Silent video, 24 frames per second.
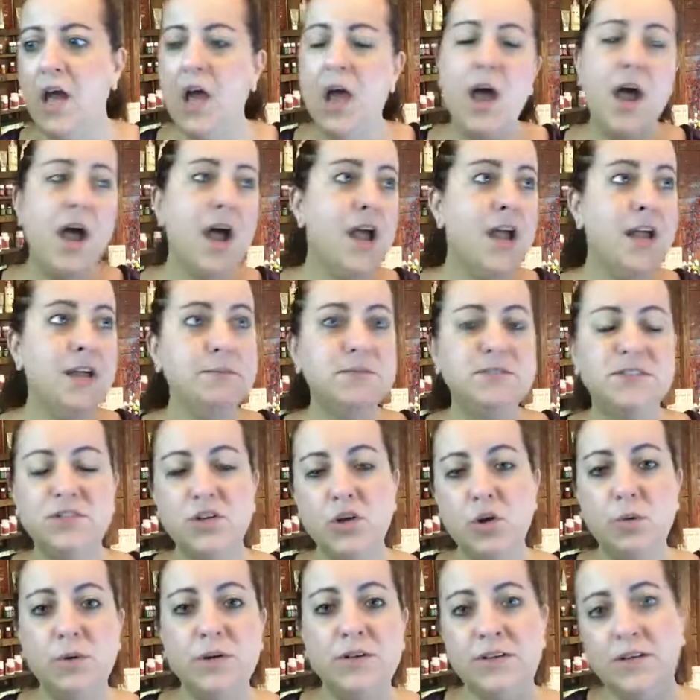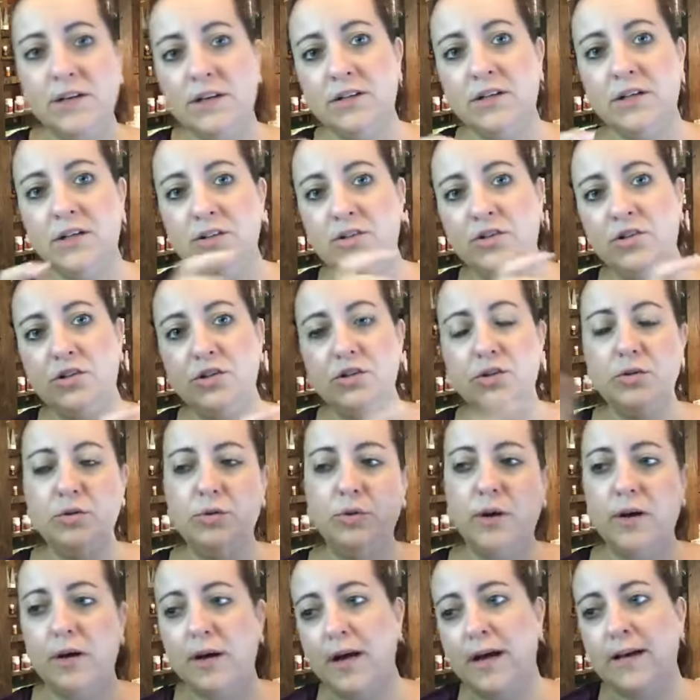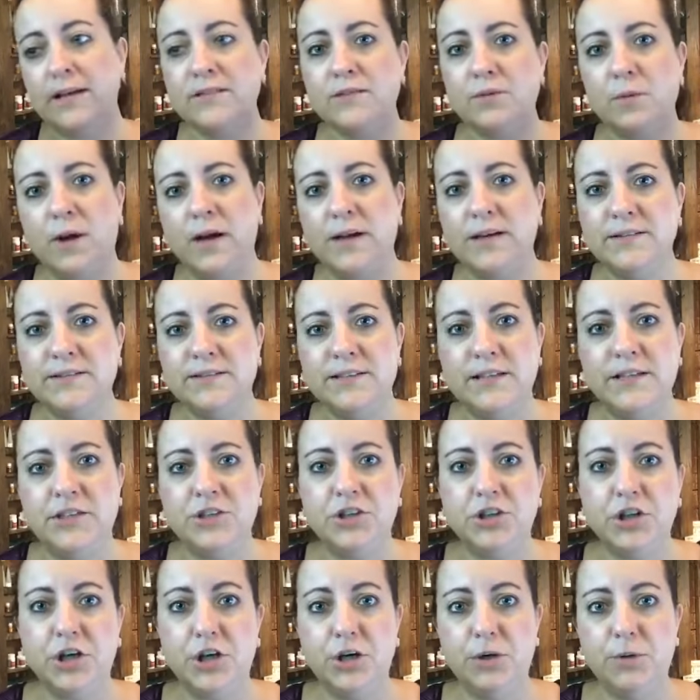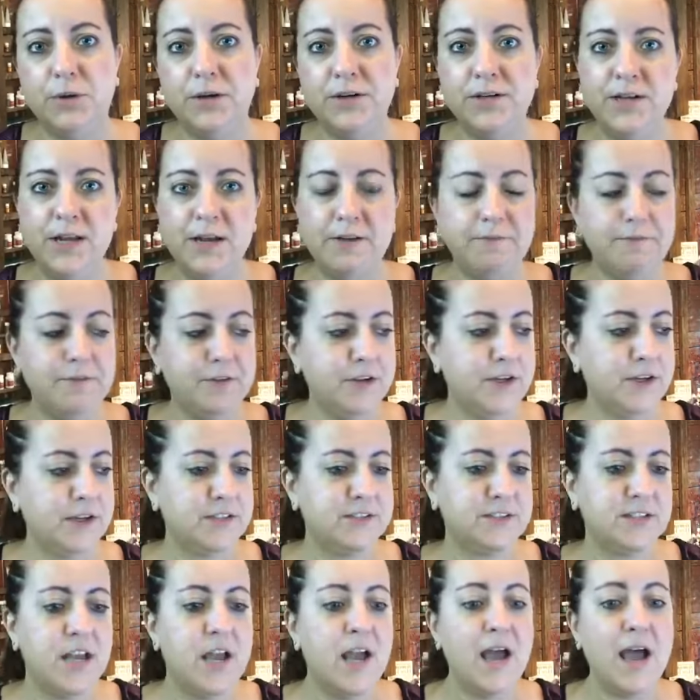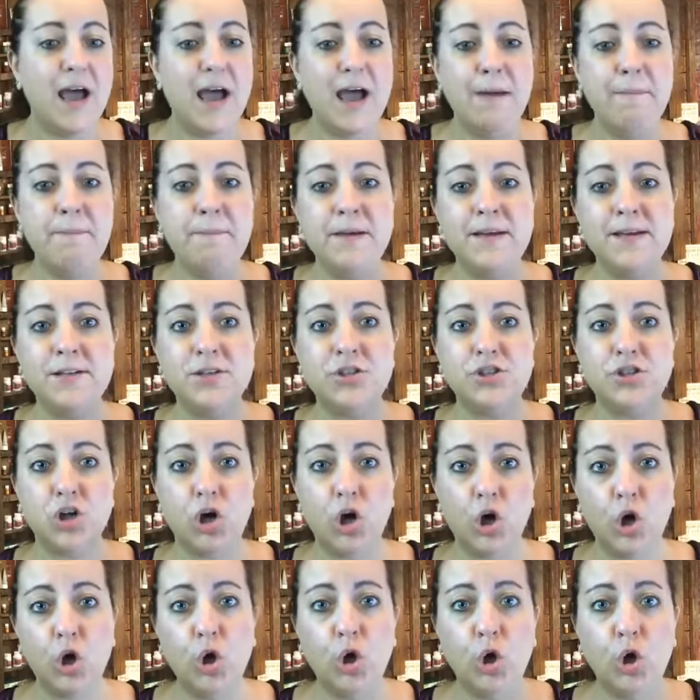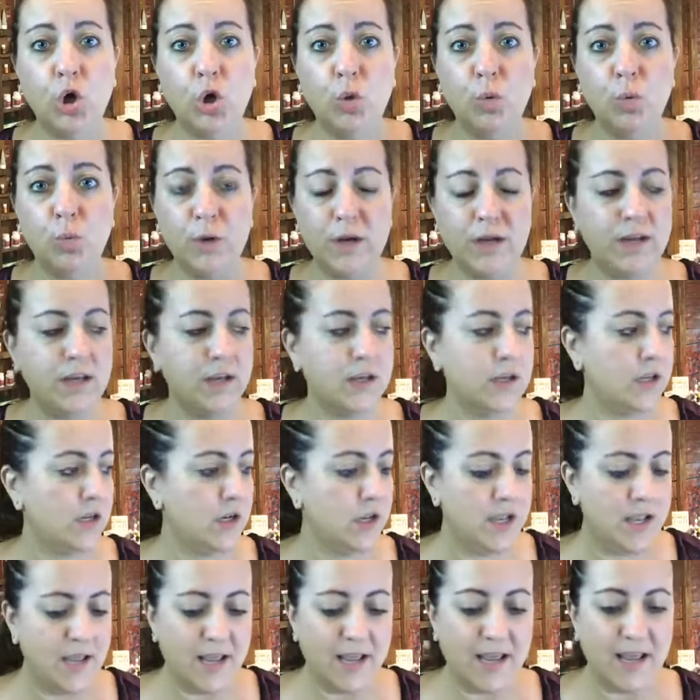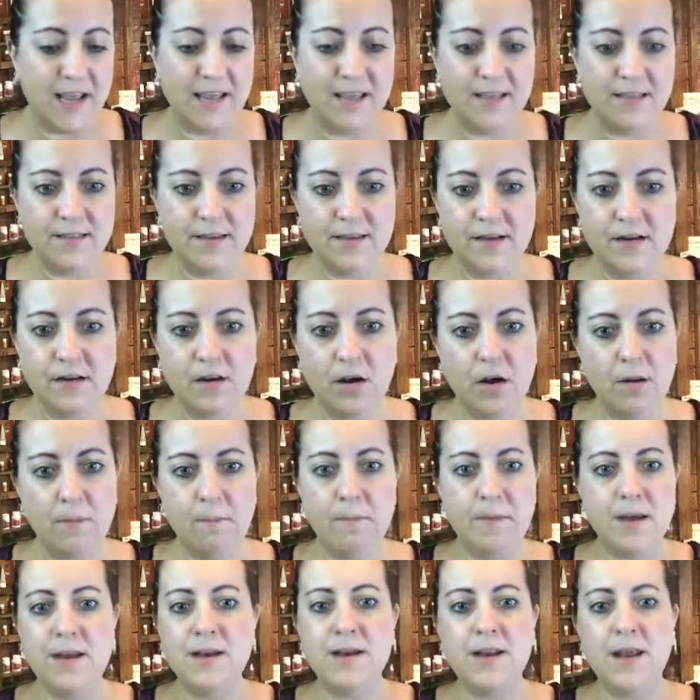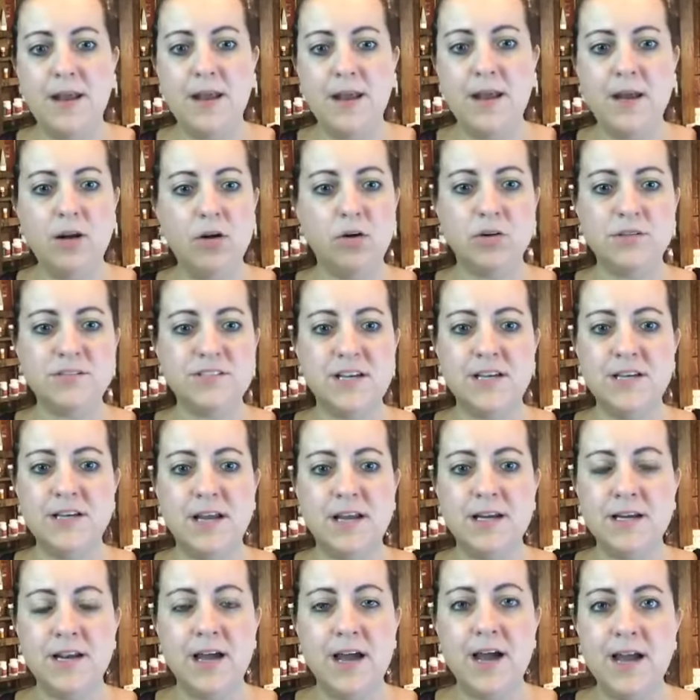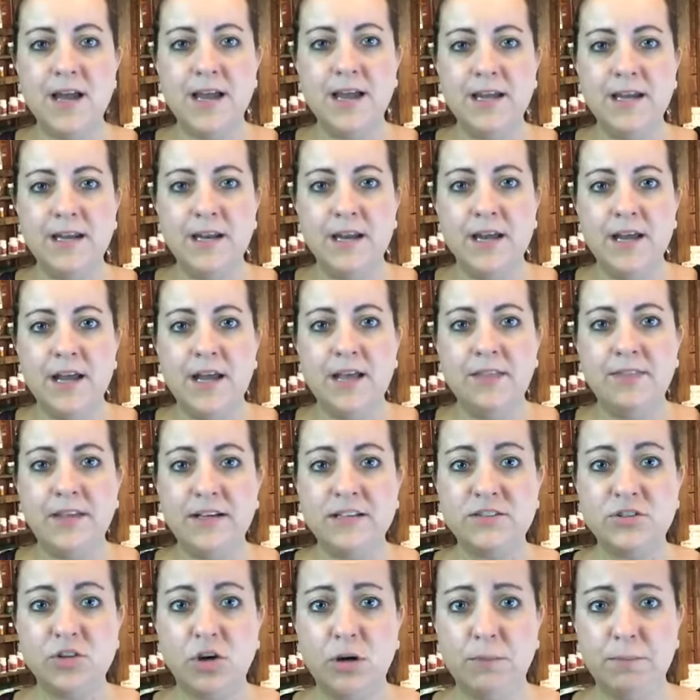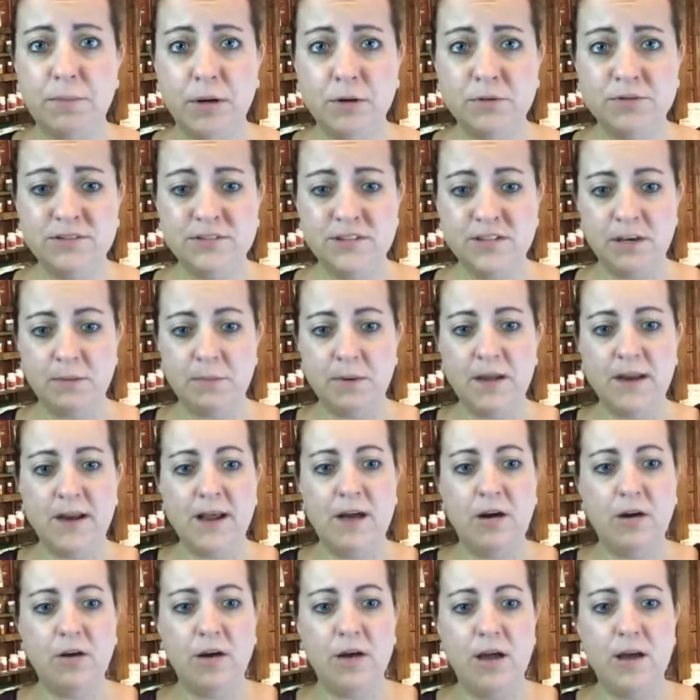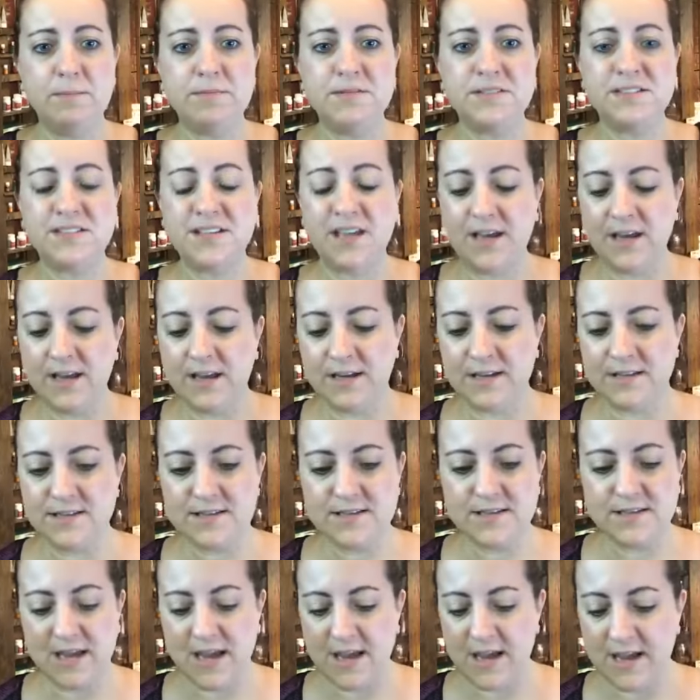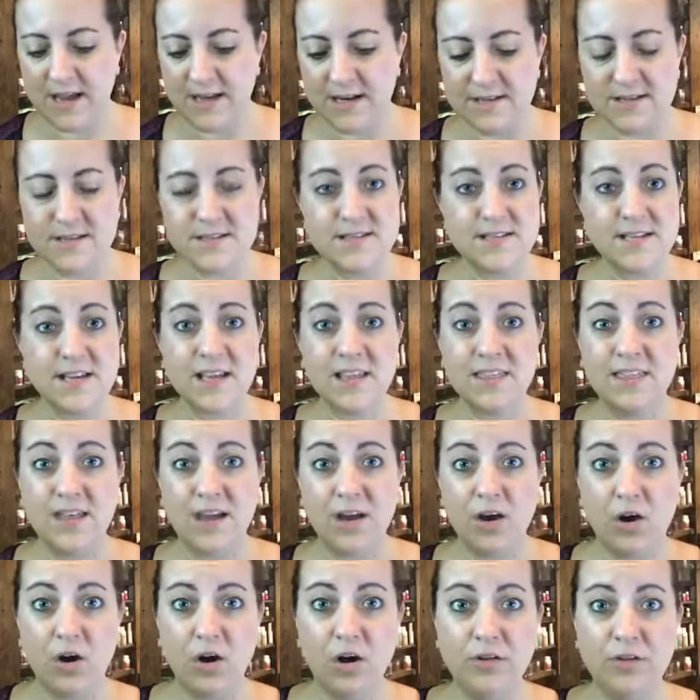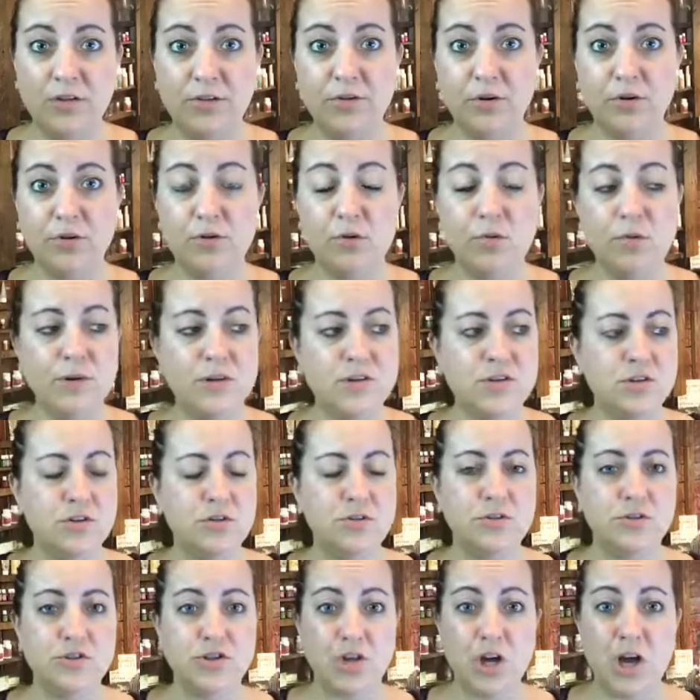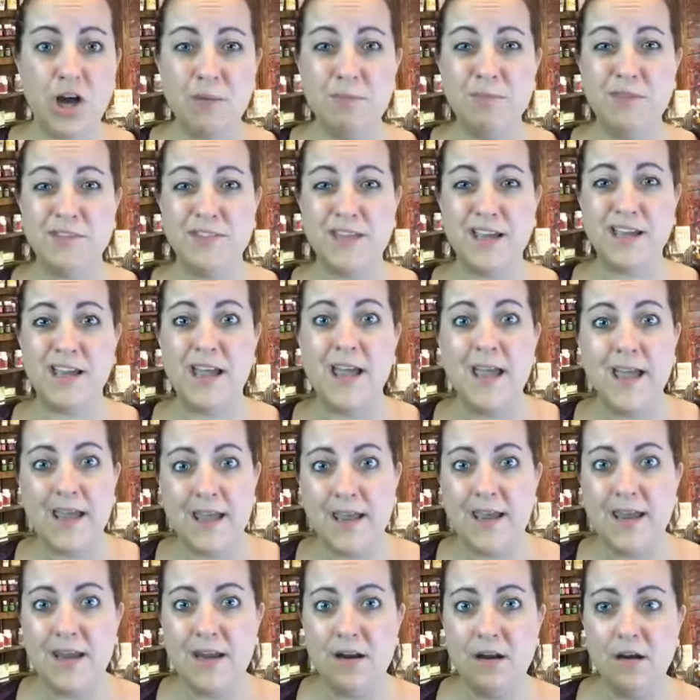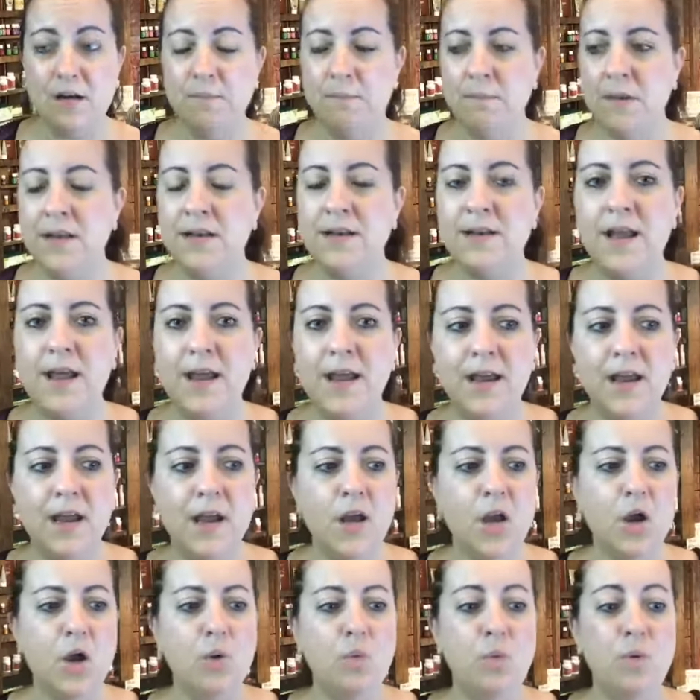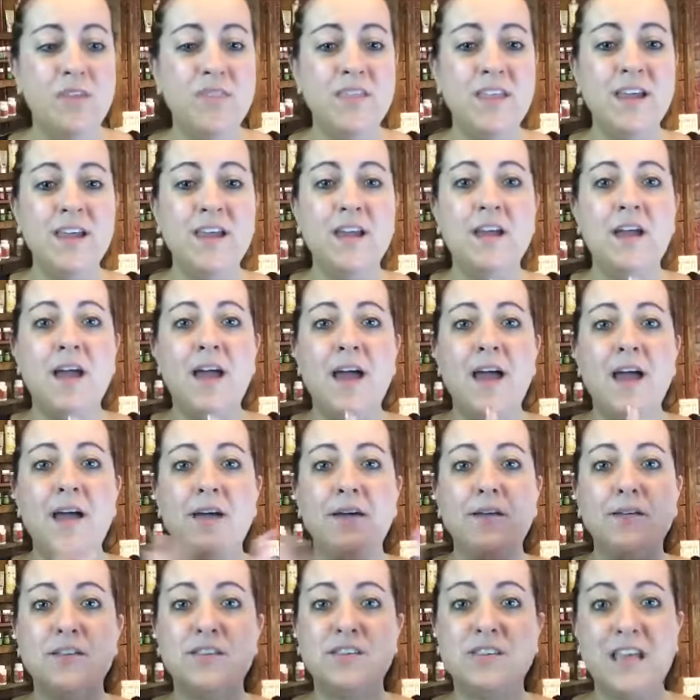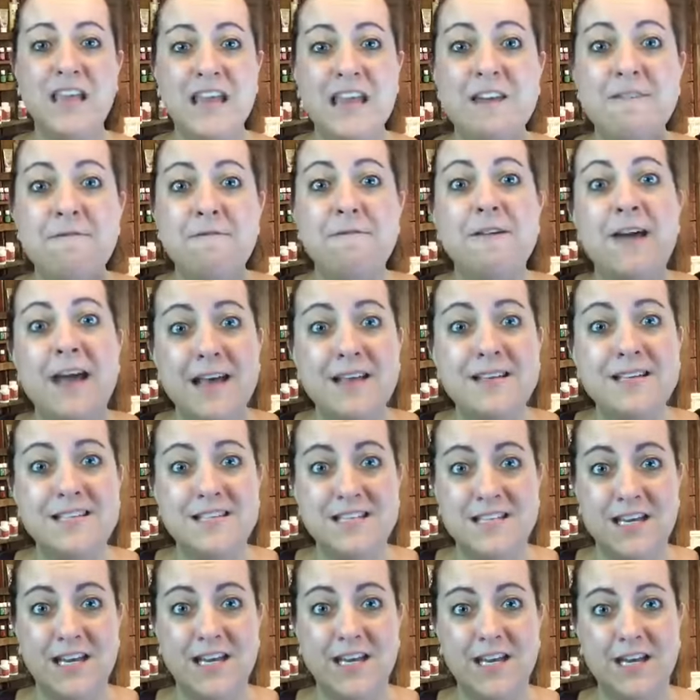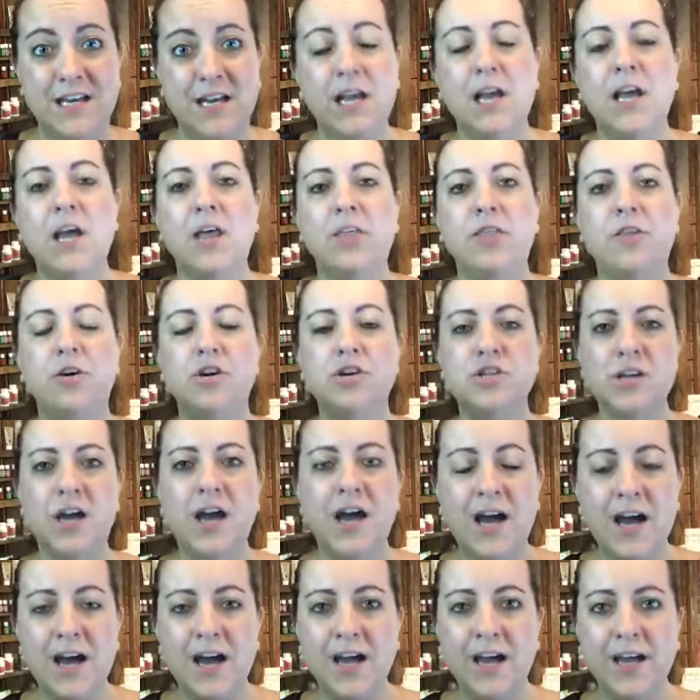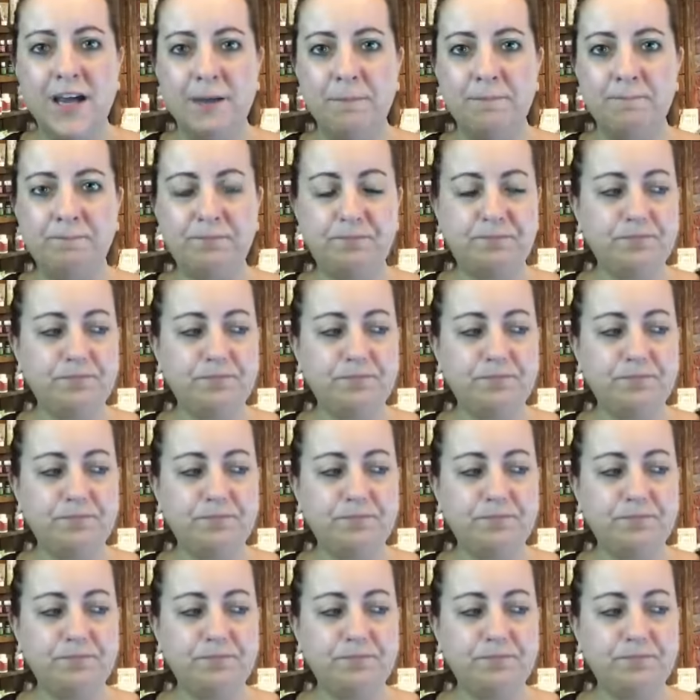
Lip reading: I'm so addicted to XYZ show on Netflix. I binged all weekend. And then on Monday or Sunday night, they start posting about how upset and sad and sick they are that they're going to their job that they hate on Monday, when they invested their time